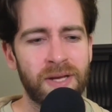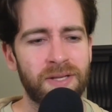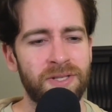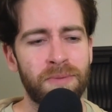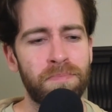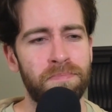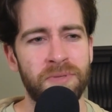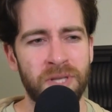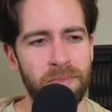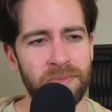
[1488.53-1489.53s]
Some
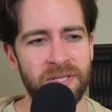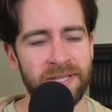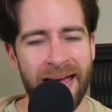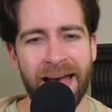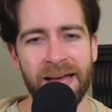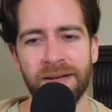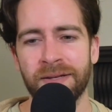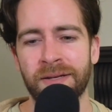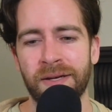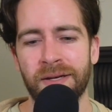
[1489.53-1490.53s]

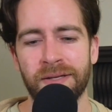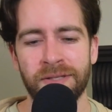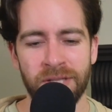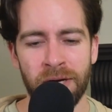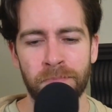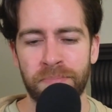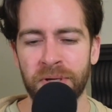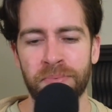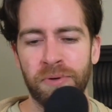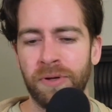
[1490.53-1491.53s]
sad, dumb
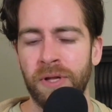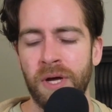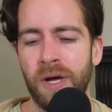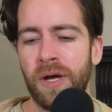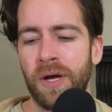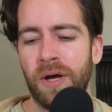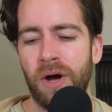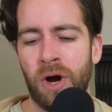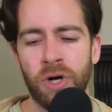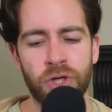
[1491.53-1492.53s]
people
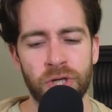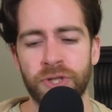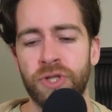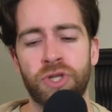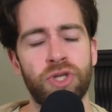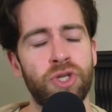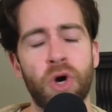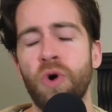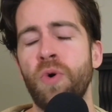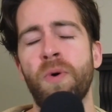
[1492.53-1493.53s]
are just
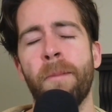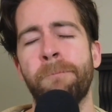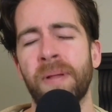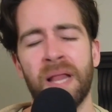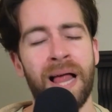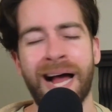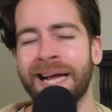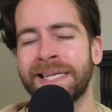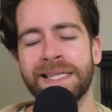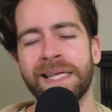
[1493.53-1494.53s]
so
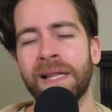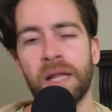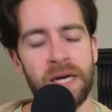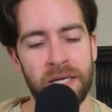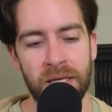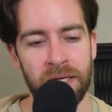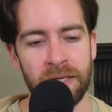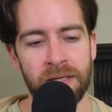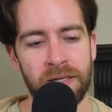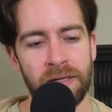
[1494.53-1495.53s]
blindly
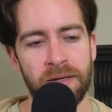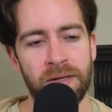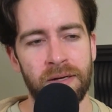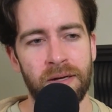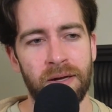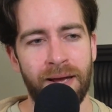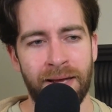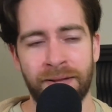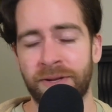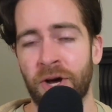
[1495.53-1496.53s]
lucky,
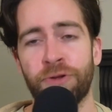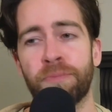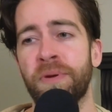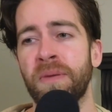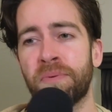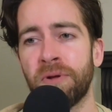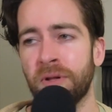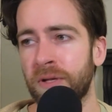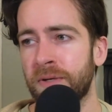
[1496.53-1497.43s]
and other people